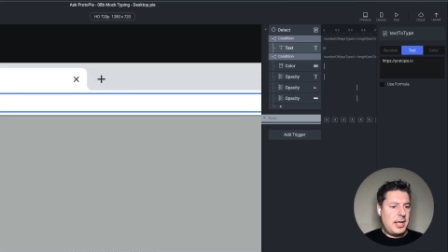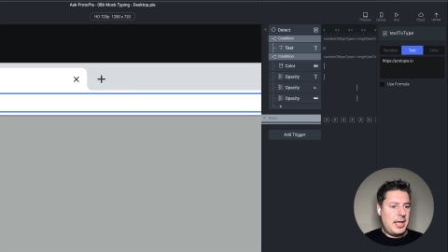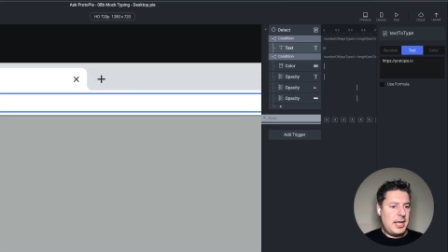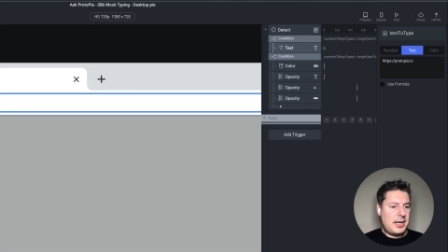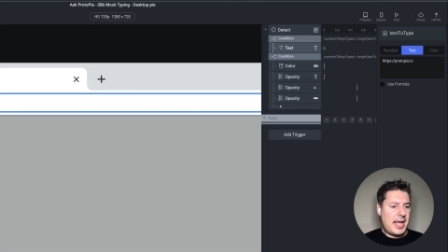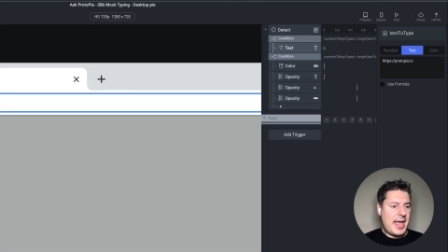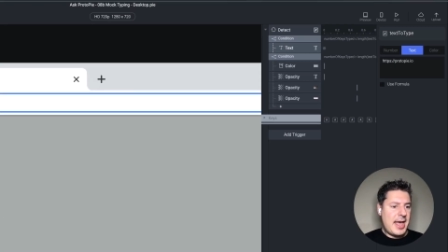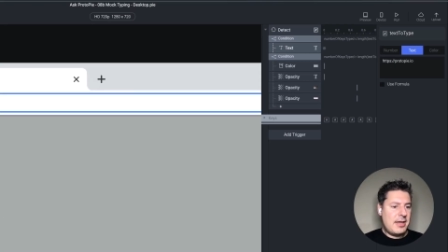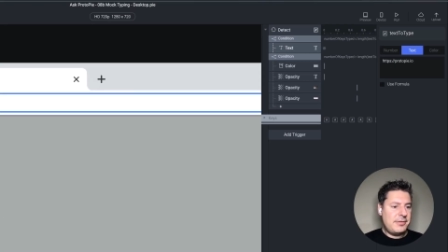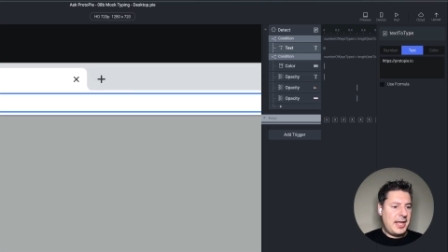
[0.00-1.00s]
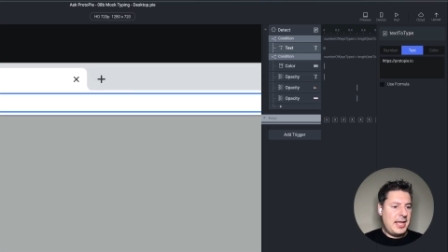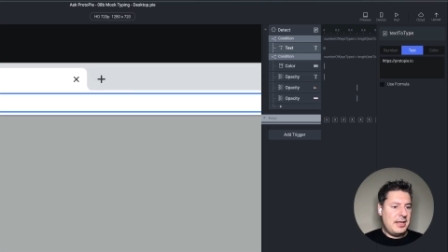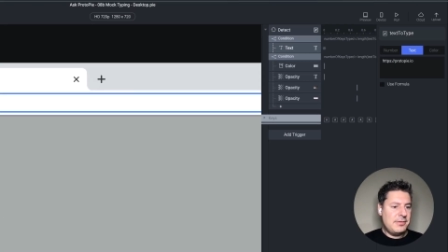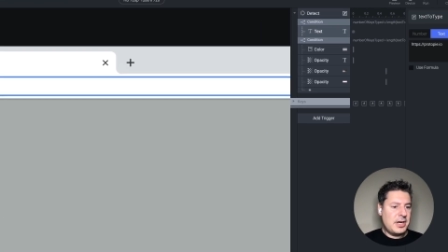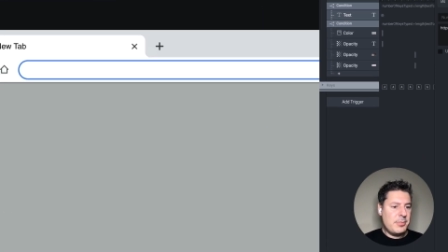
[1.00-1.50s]
and I have
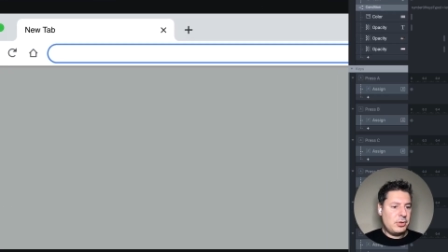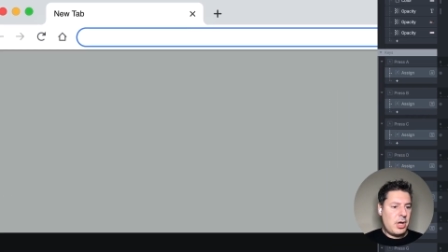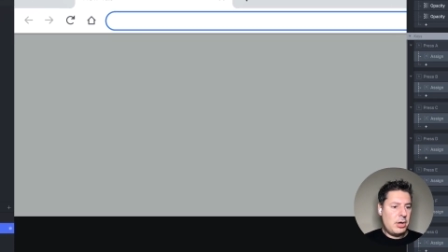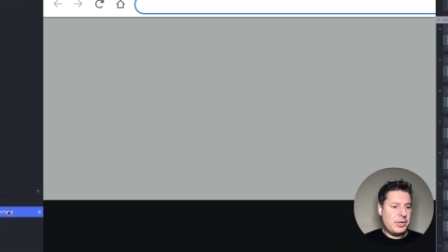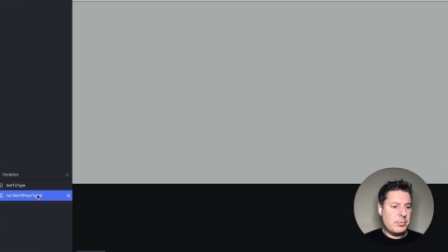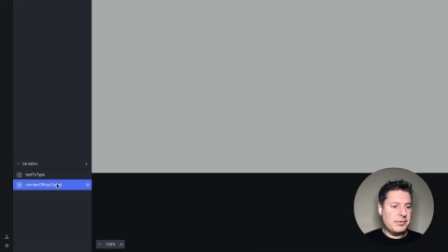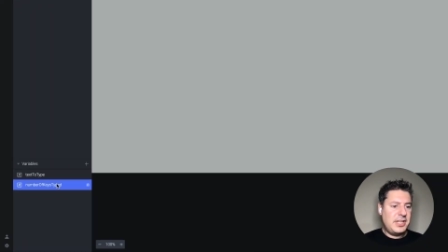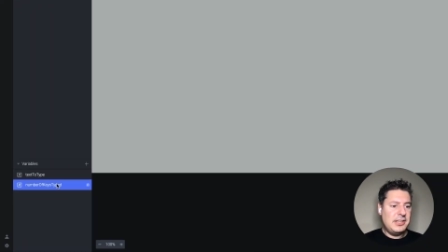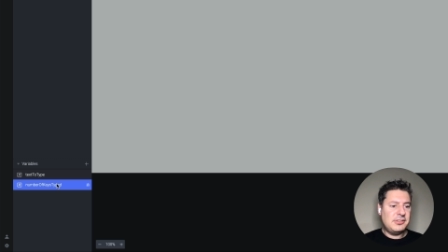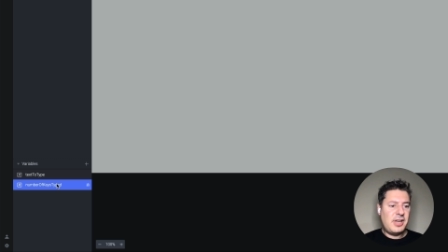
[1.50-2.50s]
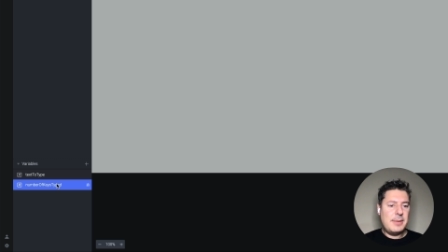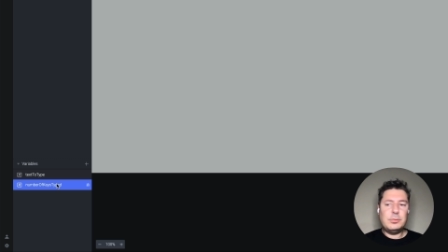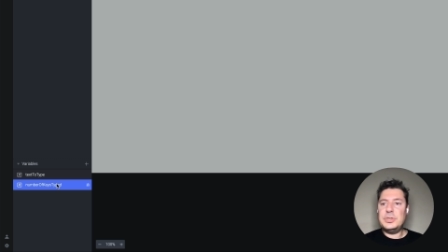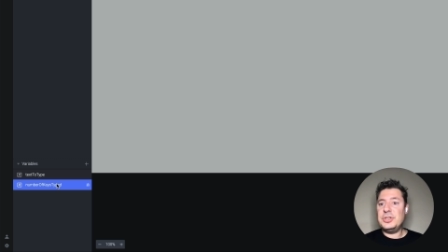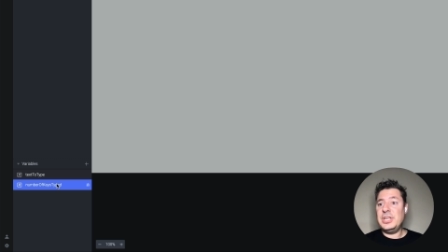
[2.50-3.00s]
a variable called number of keys
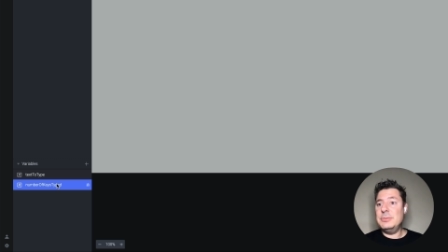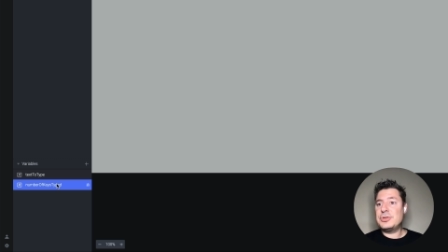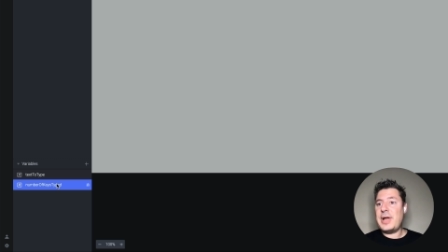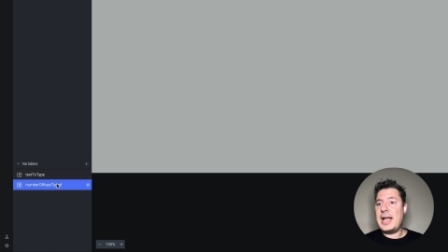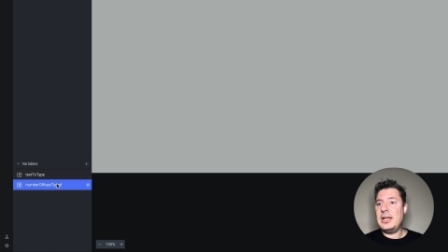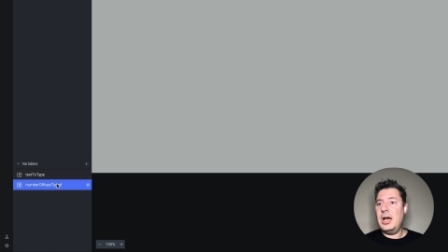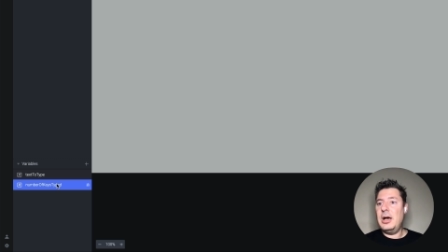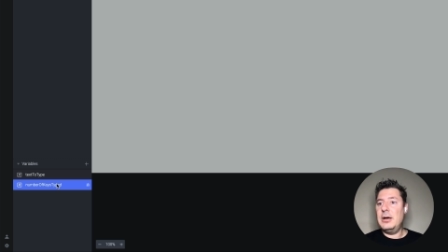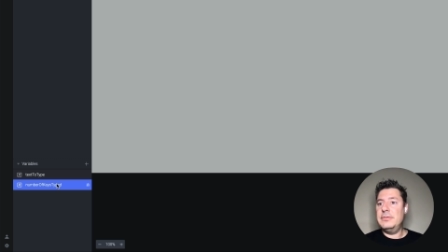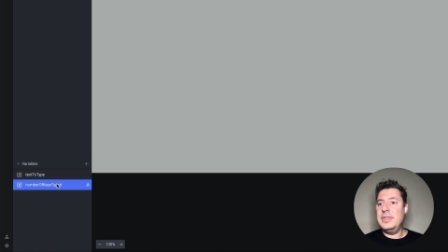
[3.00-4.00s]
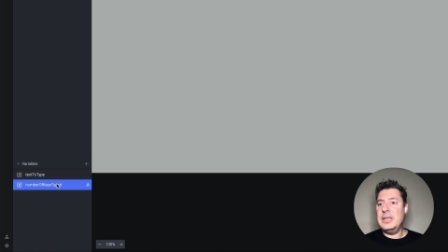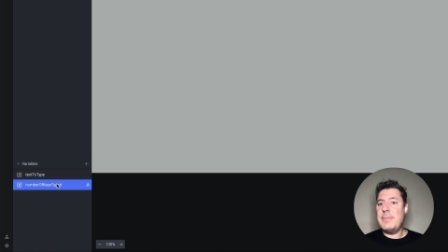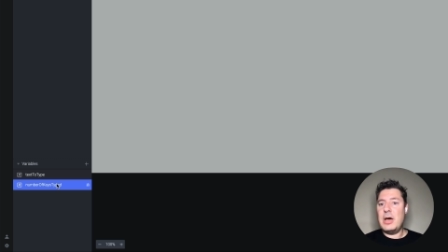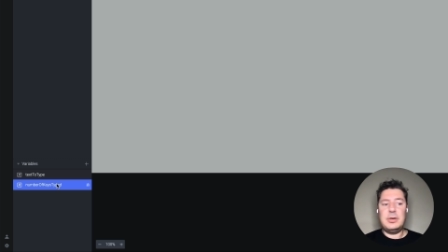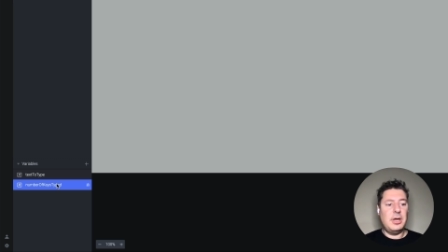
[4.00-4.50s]
typed, which will keep track of the
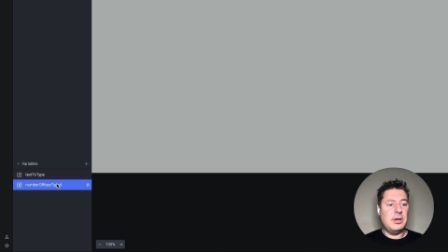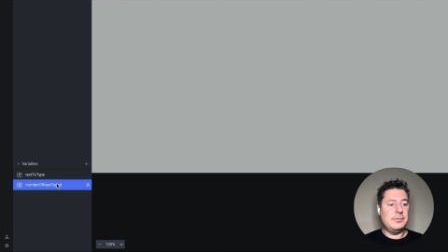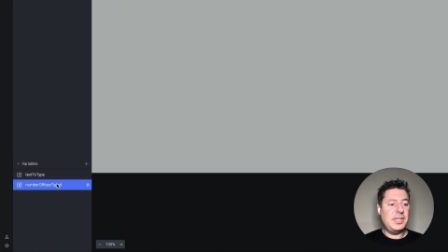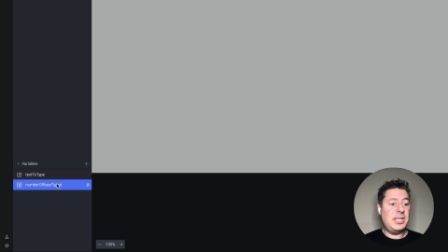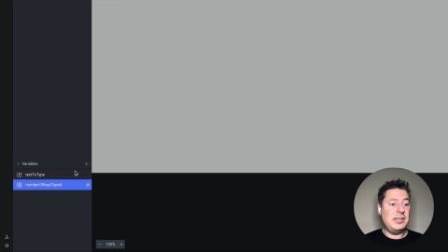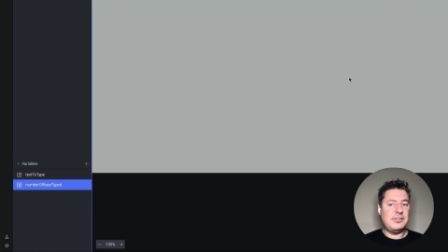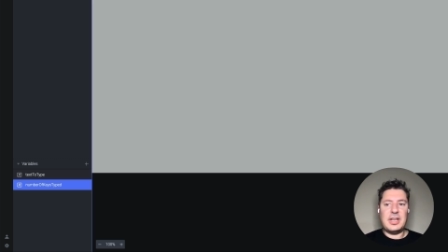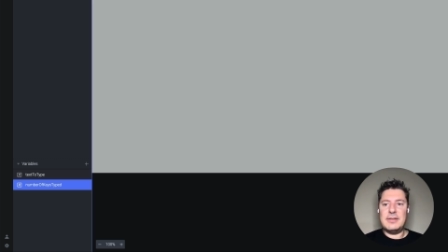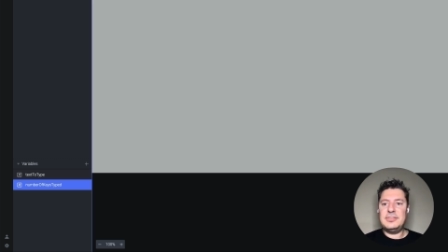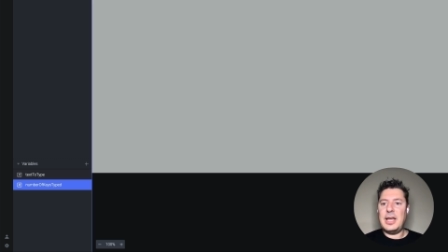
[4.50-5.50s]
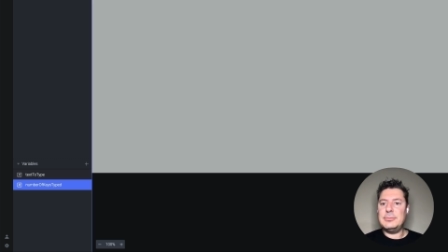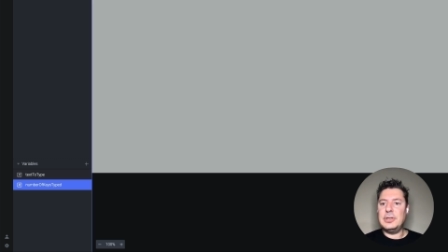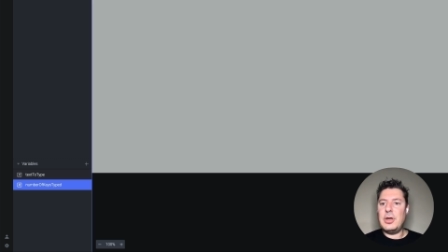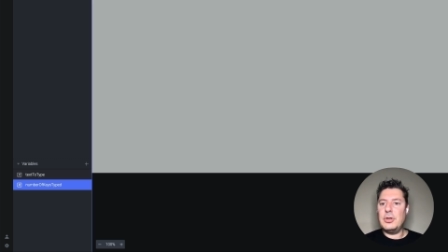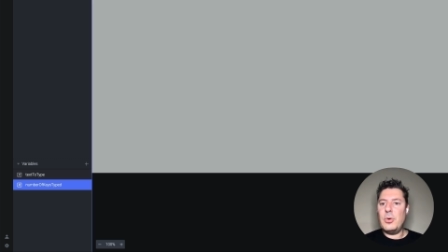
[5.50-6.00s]
amount of keys that I've typed
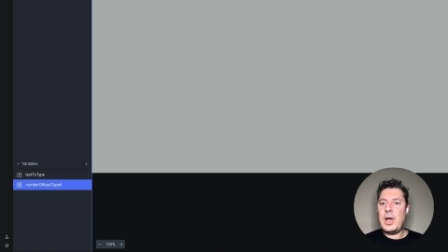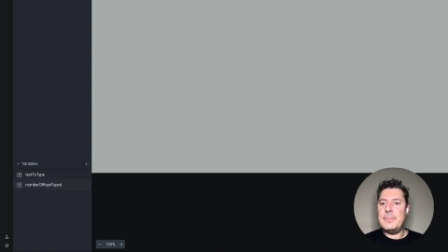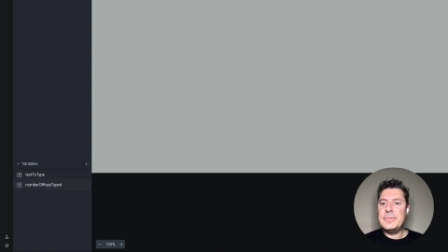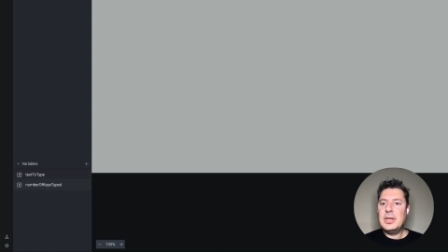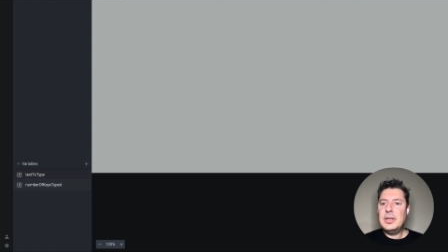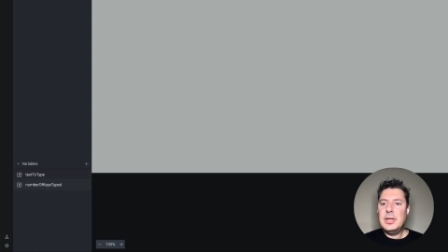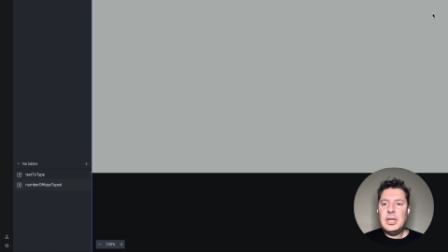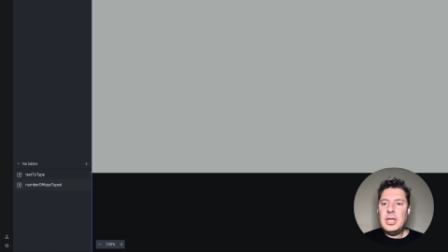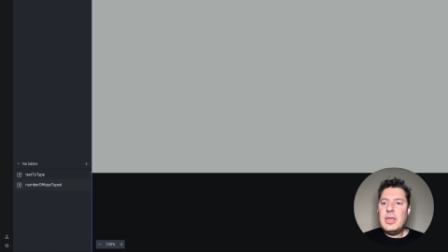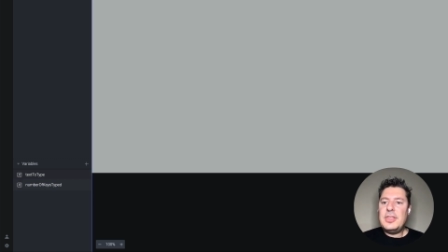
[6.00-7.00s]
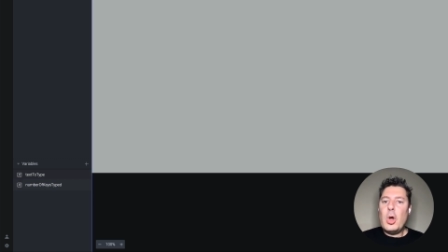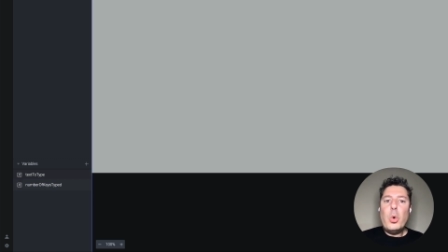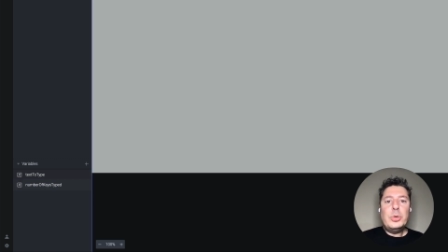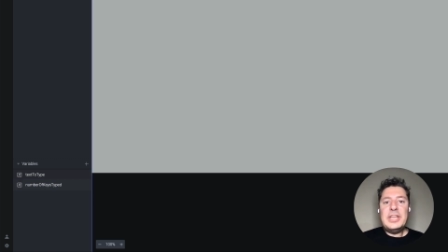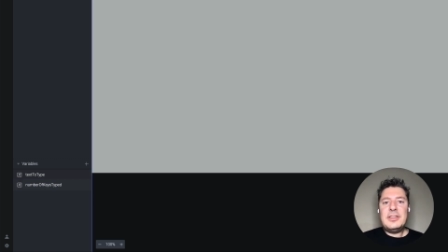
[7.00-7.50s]
along the way. The only